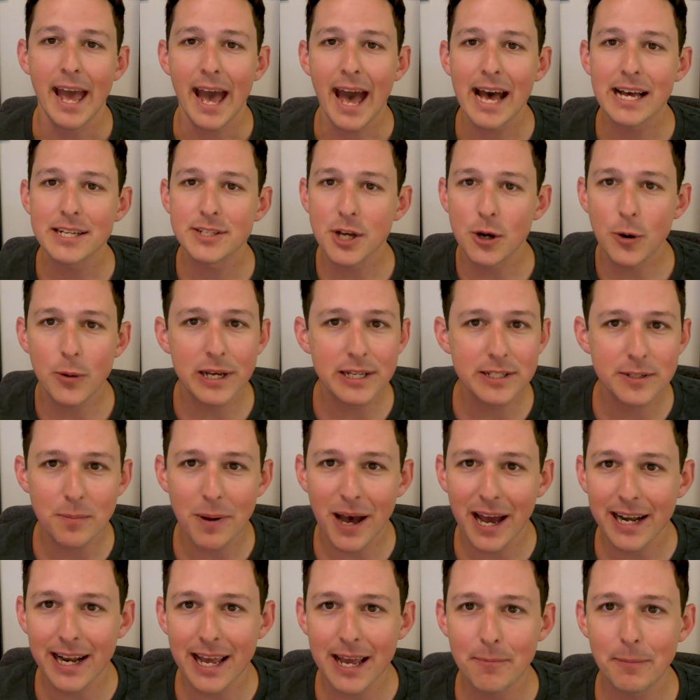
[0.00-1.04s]
As always,
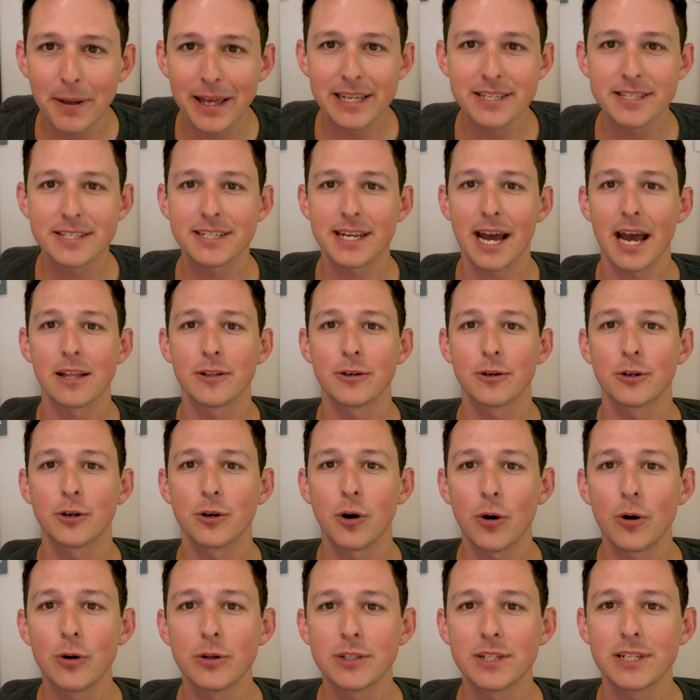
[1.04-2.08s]
my name is Tyler
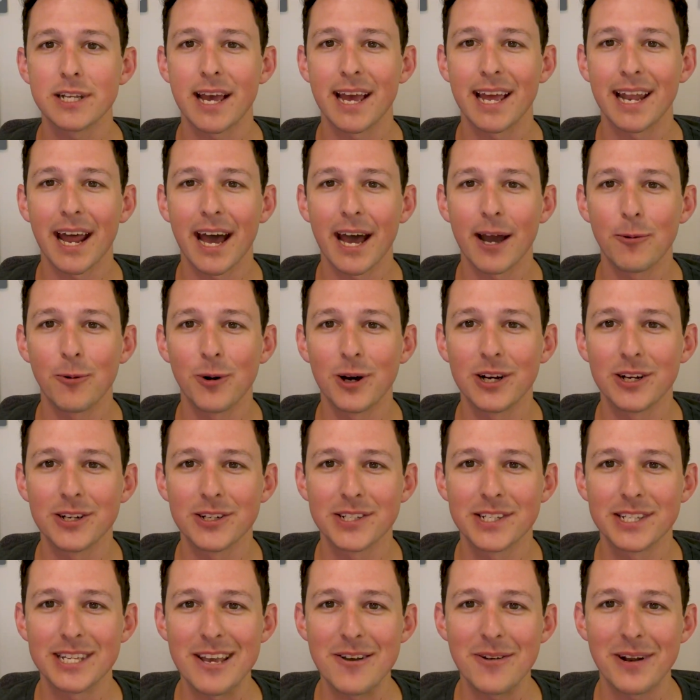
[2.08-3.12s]
Colt, and I will
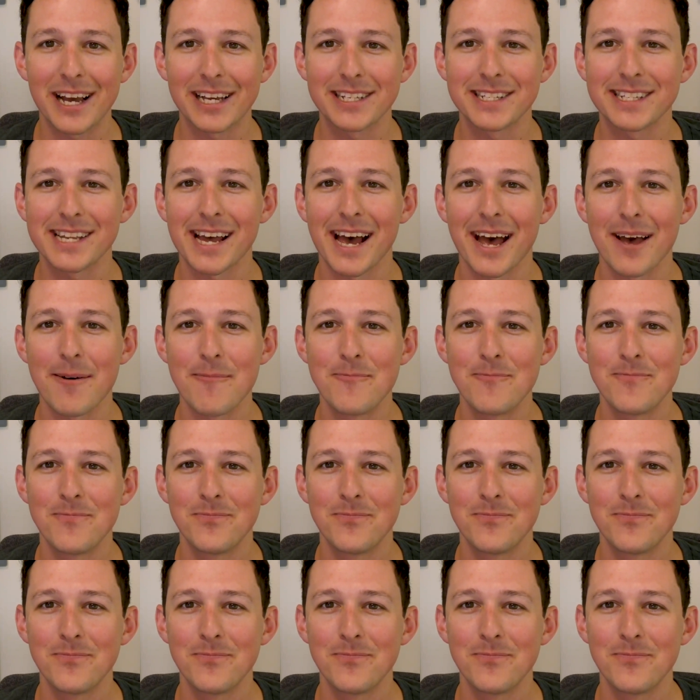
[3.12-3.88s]
see you next time.